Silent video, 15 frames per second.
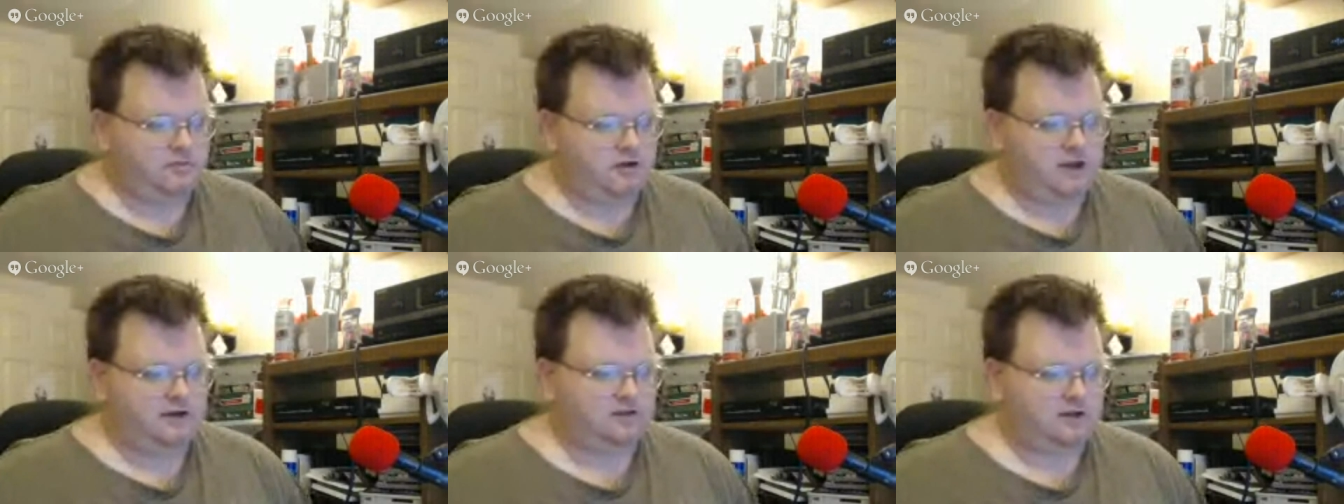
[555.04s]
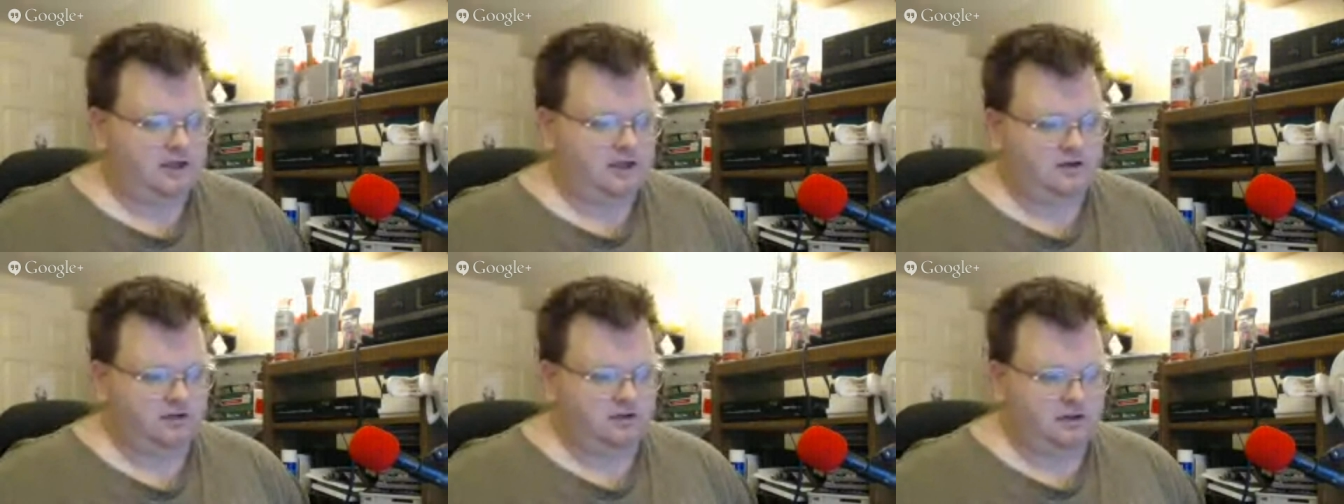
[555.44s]
Brad is
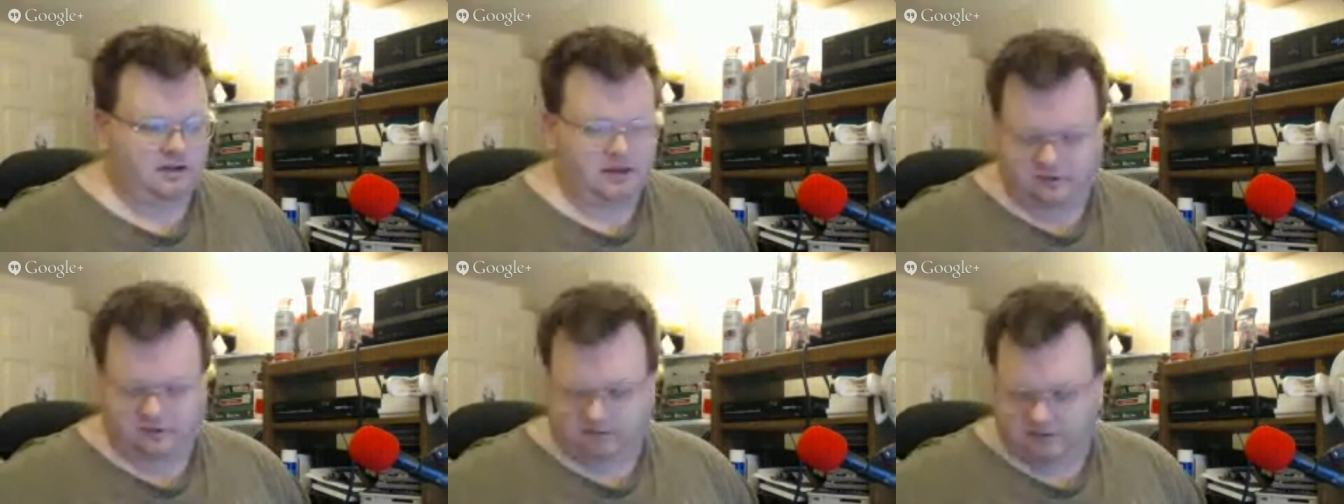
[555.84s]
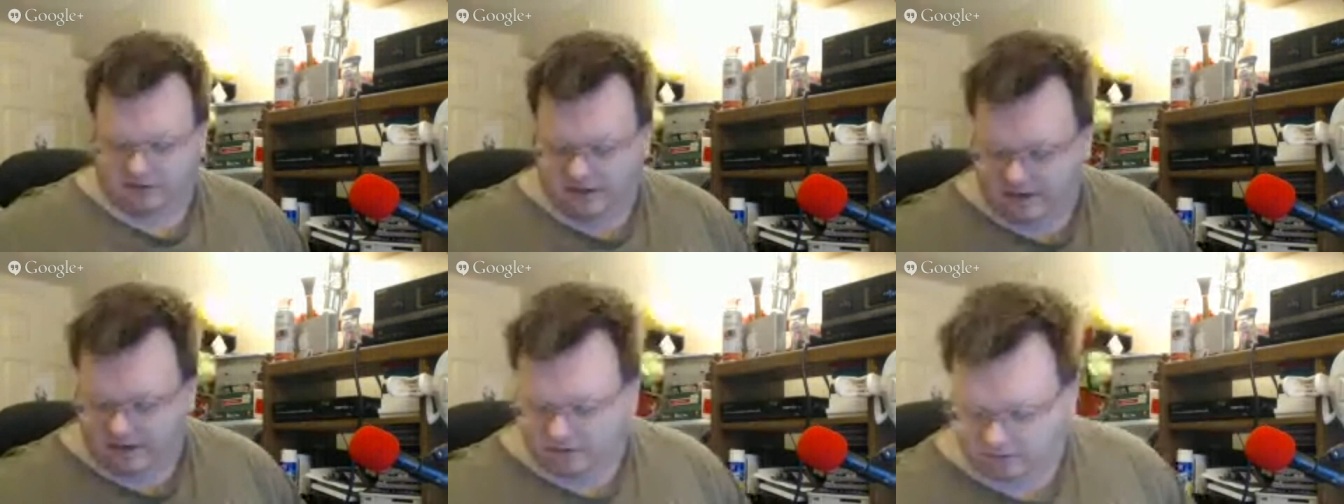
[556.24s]
asking
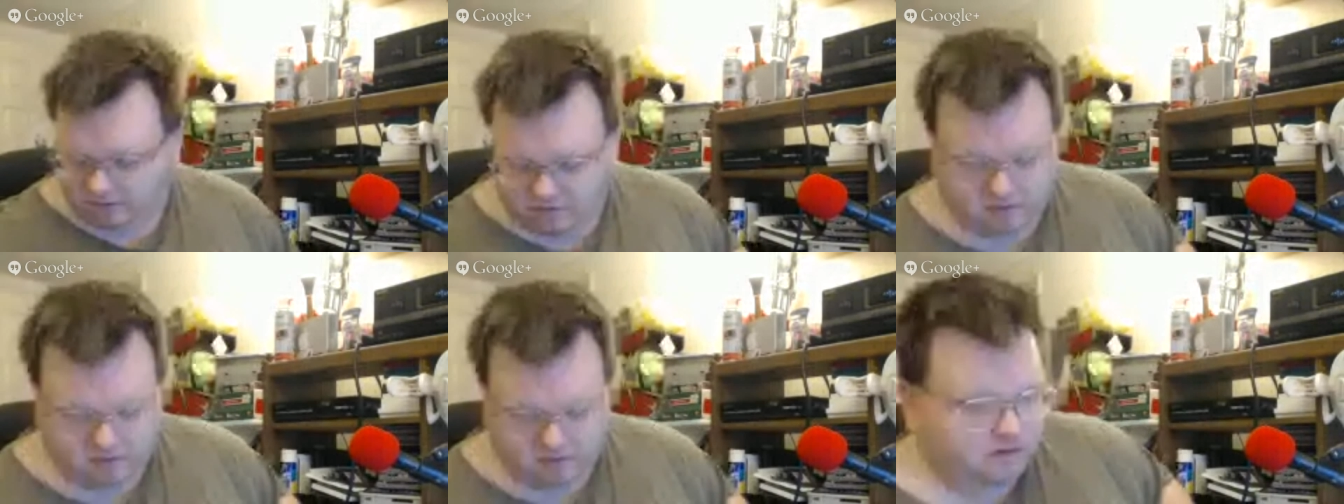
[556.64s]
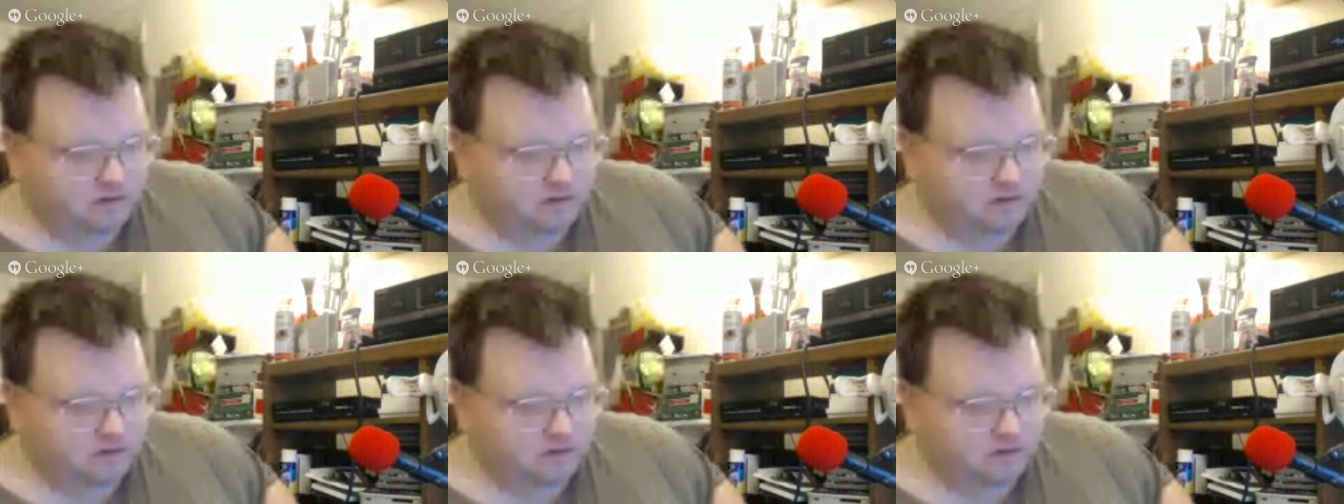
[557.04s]
how long.